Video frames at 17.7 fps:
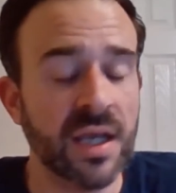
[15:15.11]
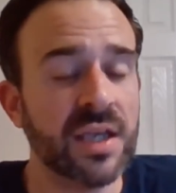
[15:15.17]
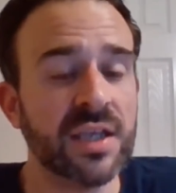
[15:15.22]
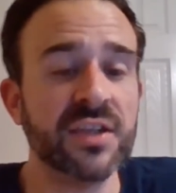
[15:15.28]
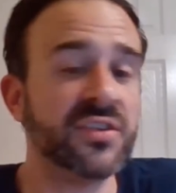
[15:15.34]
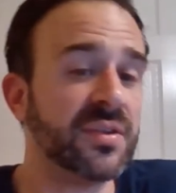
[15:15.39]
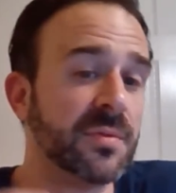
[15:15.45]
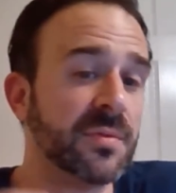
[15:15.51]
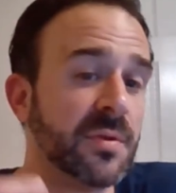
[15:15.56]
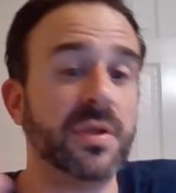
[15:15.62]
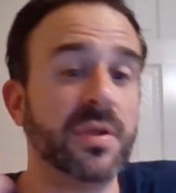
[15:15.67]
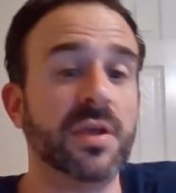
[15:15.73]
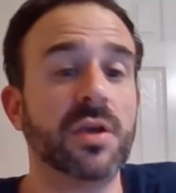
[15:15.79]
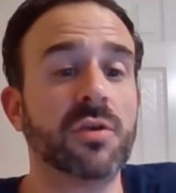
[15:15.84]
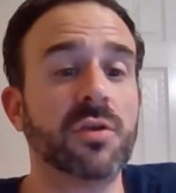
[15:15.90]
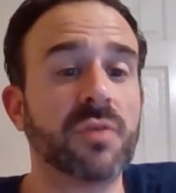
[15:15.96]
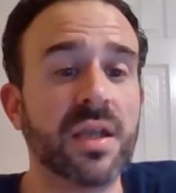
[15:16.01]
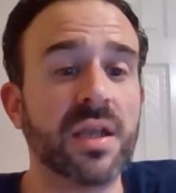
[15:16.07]
He seemed to be a
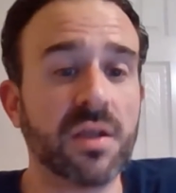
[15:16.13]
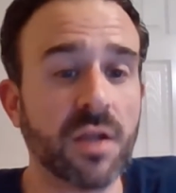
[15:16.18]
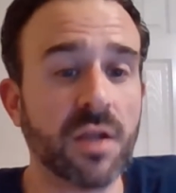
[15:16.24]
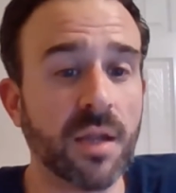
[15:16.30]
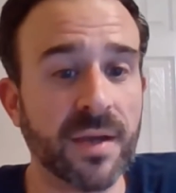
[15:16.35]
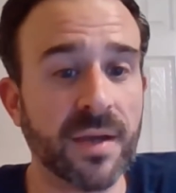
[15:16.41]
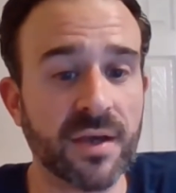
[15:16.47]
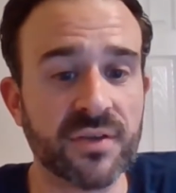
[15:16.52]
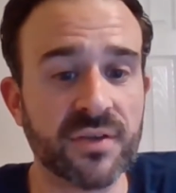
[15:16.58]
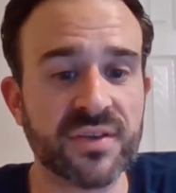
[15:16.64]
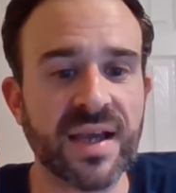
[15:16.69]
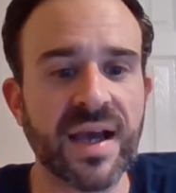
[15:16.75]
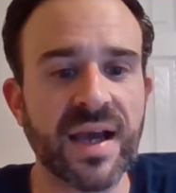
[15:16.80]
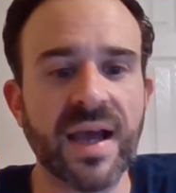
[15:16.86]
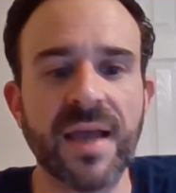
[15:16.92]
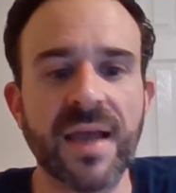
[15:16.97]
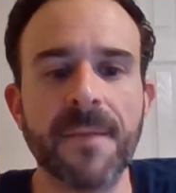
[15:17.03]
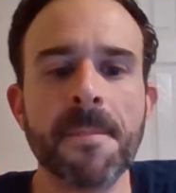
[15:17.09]
great clubhouse
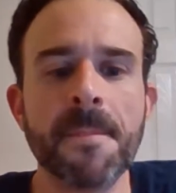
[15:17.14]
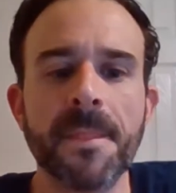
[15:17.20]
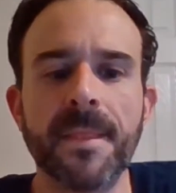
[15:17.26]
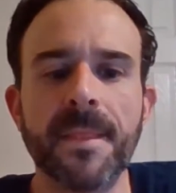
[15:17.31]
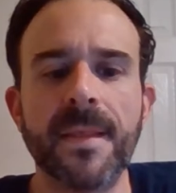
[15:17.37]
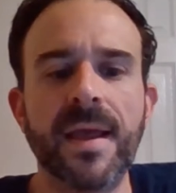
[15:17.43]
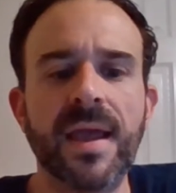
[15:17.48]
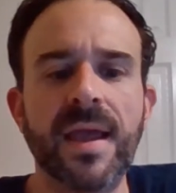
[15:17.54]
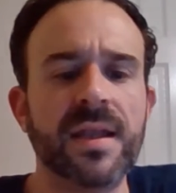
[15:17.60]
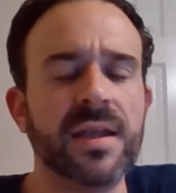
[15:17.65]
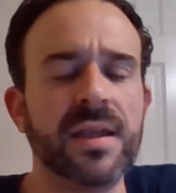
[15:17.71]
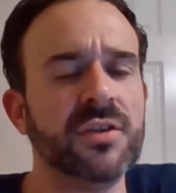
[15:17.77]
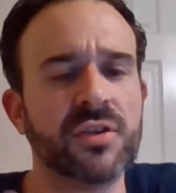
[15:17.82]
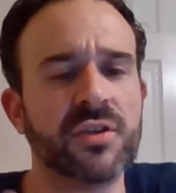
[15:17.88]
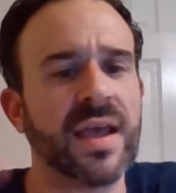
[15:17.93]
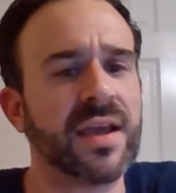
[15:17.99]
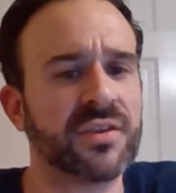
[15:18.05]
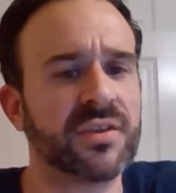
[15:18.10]
guy, and
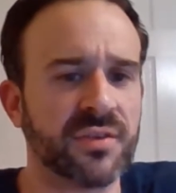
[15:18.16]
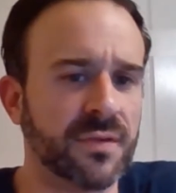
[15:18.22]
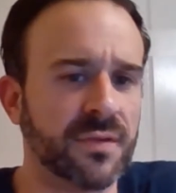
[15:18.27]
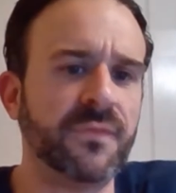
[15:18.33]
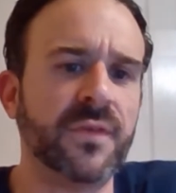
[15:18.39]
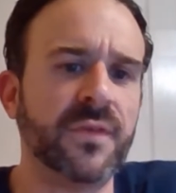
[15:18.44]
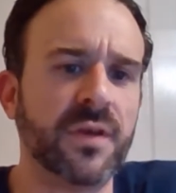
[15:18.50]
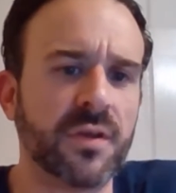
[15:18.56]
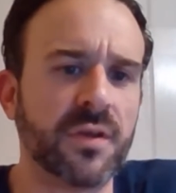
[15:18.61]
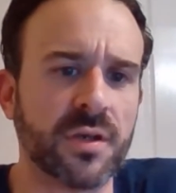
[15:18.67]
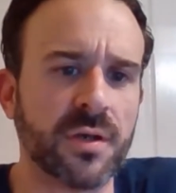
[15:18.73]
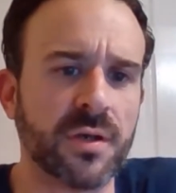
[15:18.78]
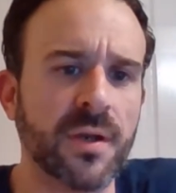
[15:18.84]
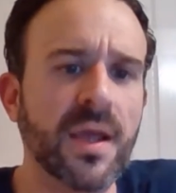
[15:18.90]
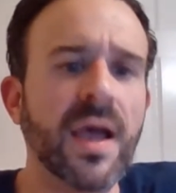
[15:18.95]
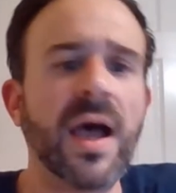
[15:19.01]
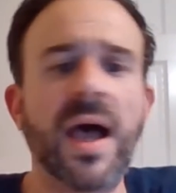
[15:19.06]
he's an excellent fielder.